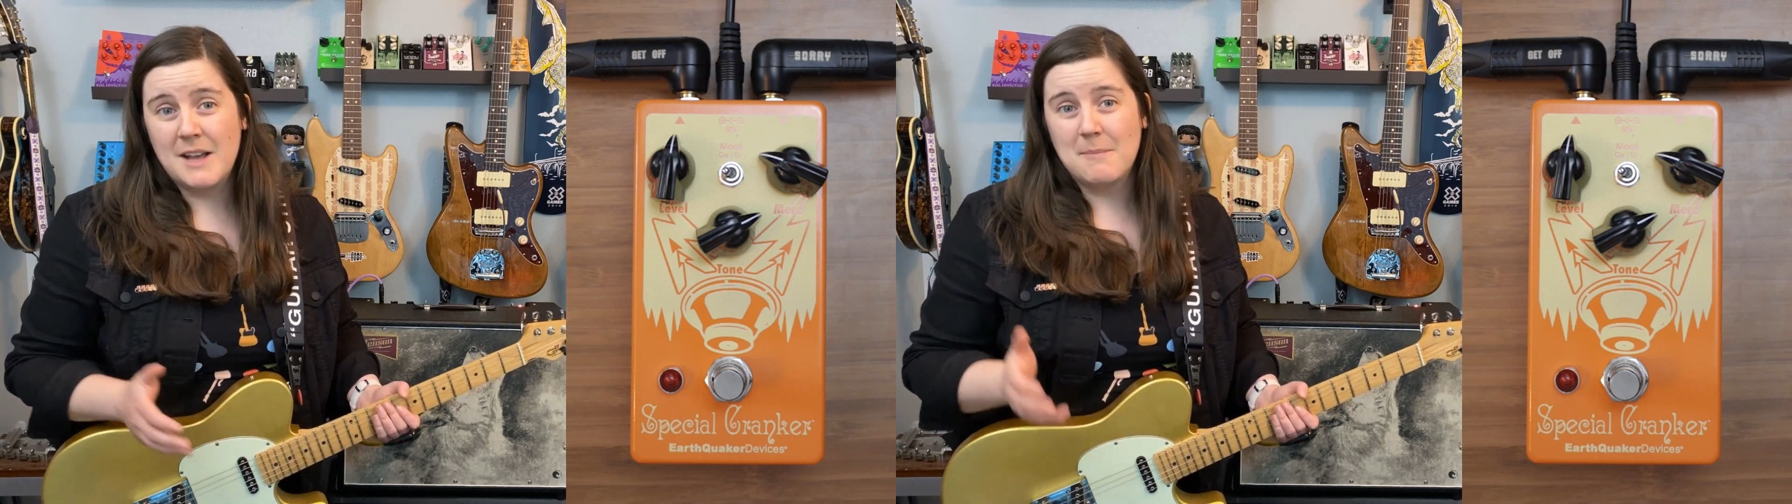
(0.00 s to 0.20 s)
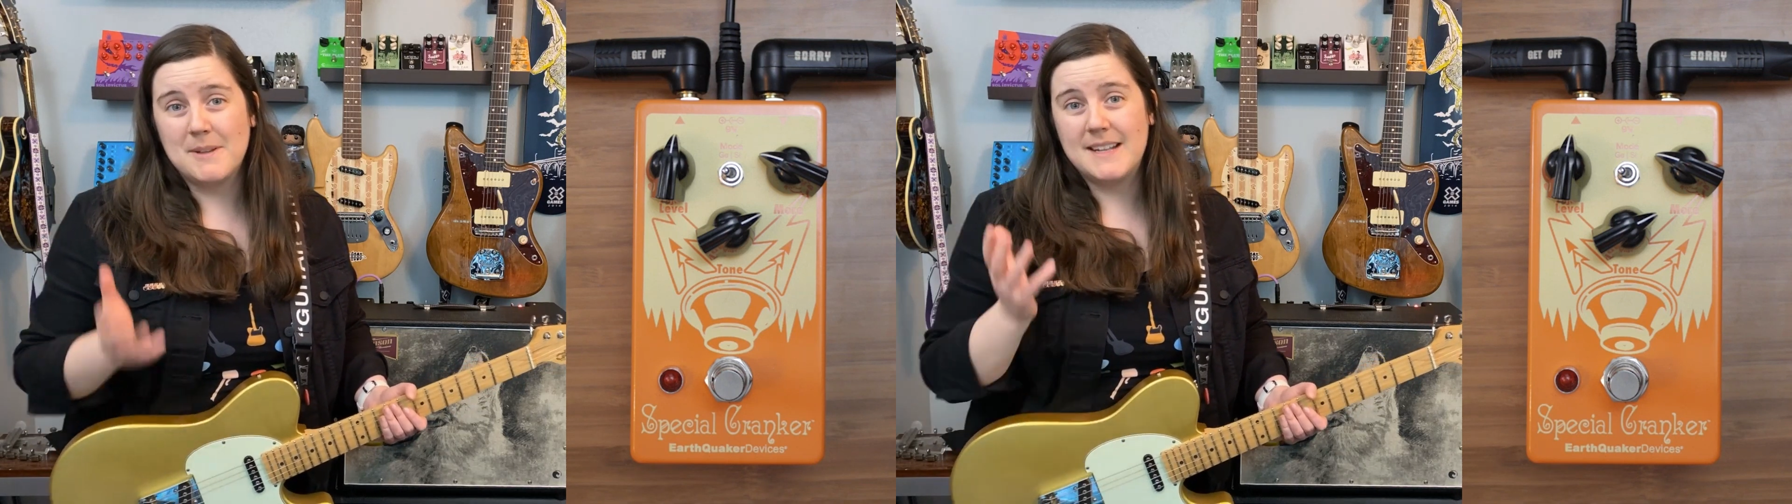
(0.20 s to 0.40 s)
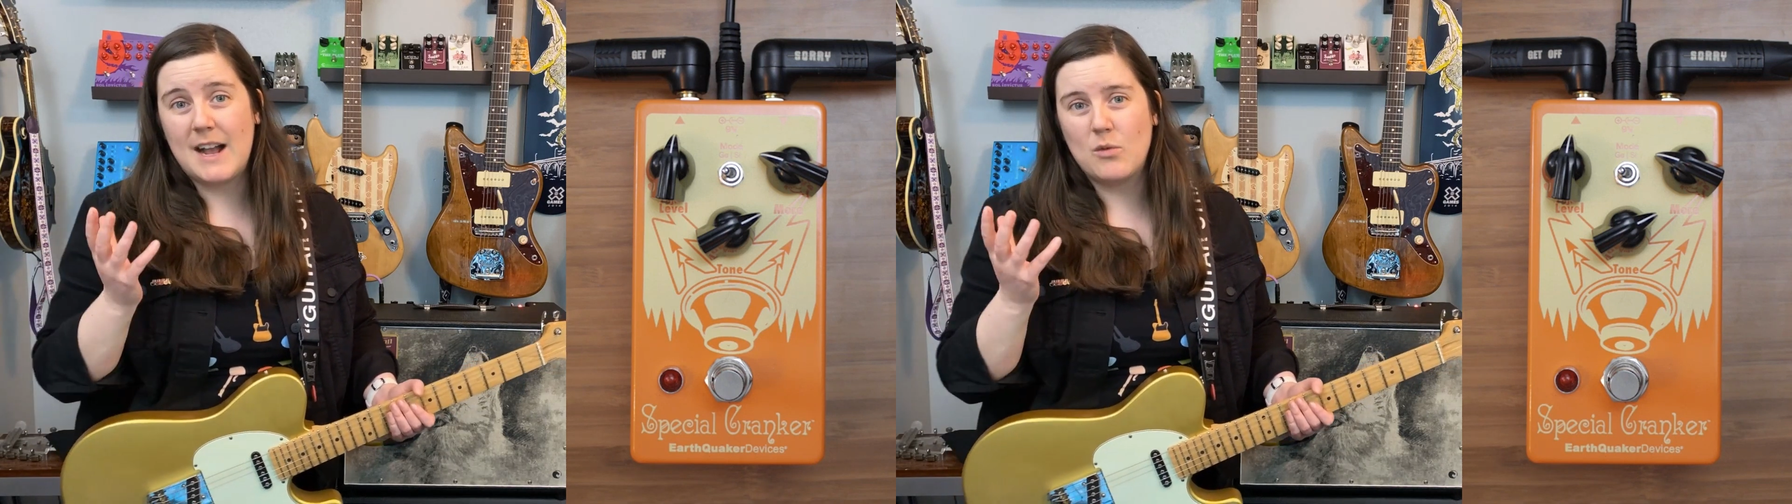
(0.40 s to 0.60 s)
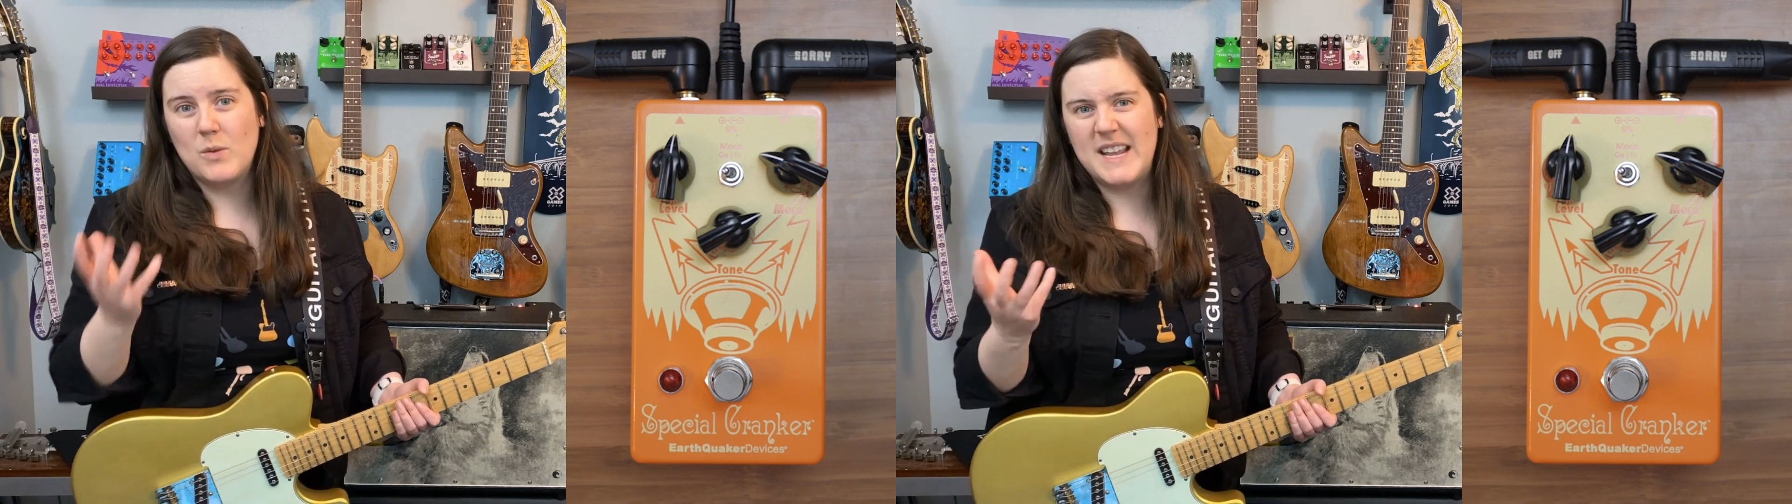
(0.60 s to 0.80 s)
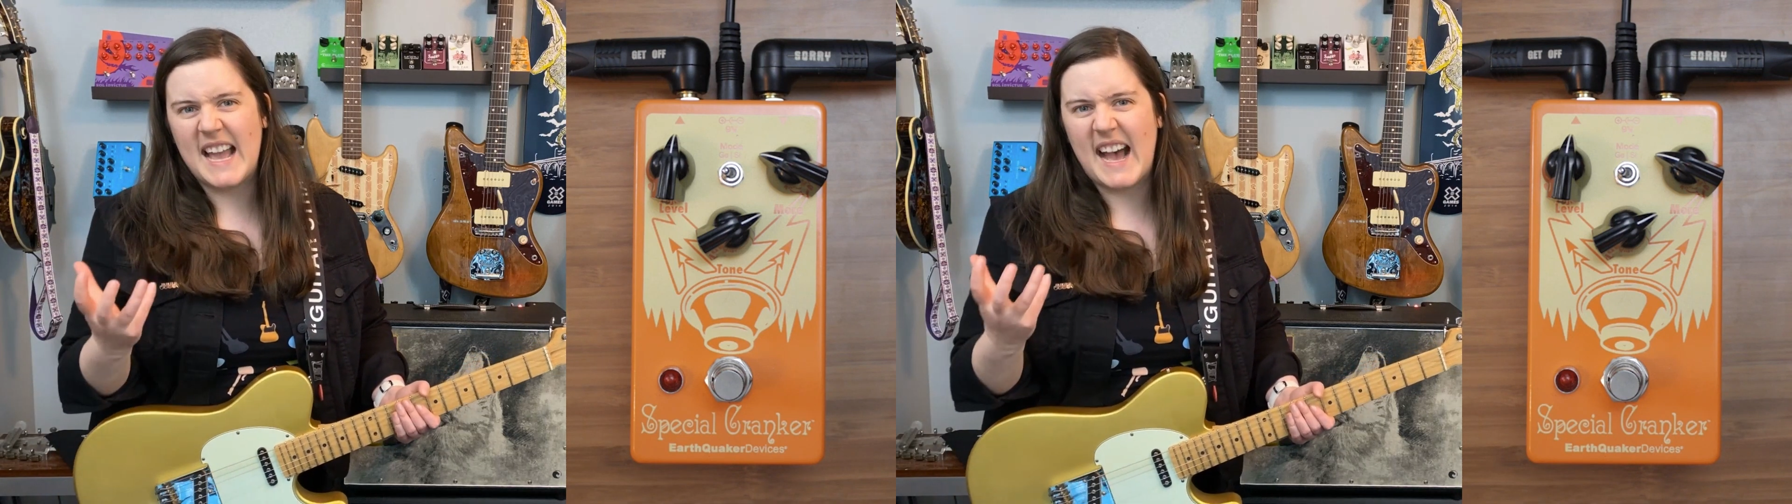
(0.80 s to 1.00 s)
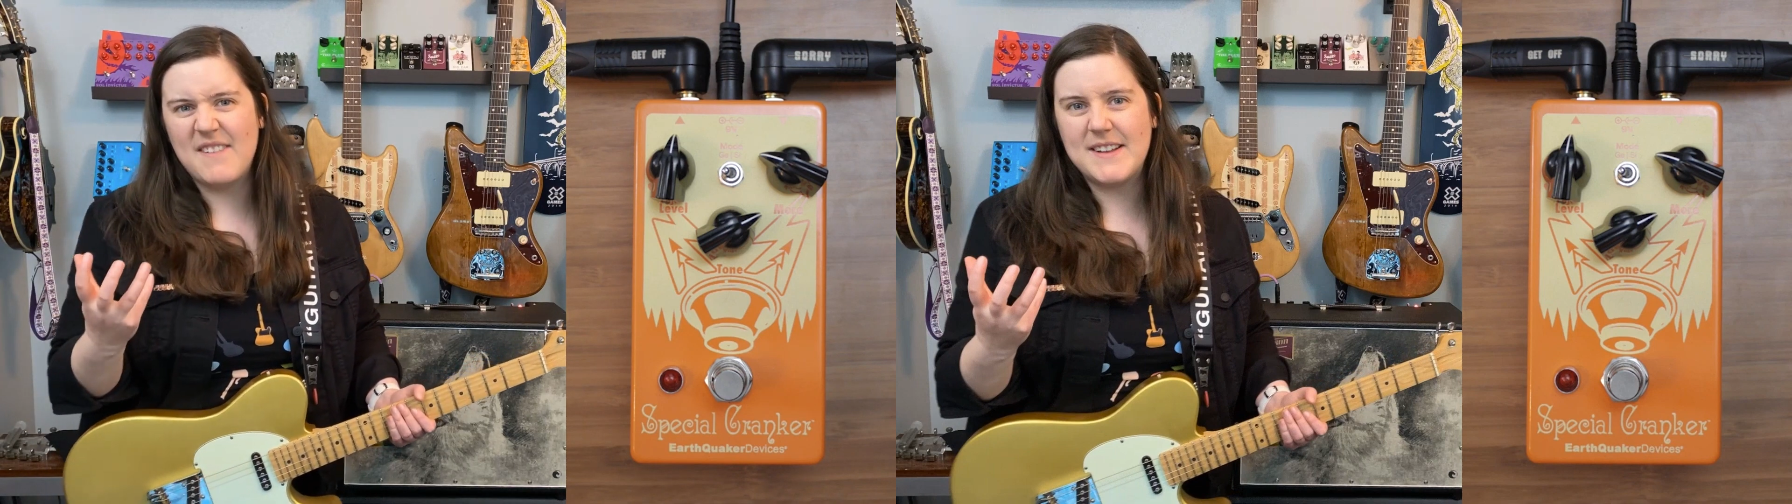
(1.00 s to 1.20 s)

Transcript: but now we have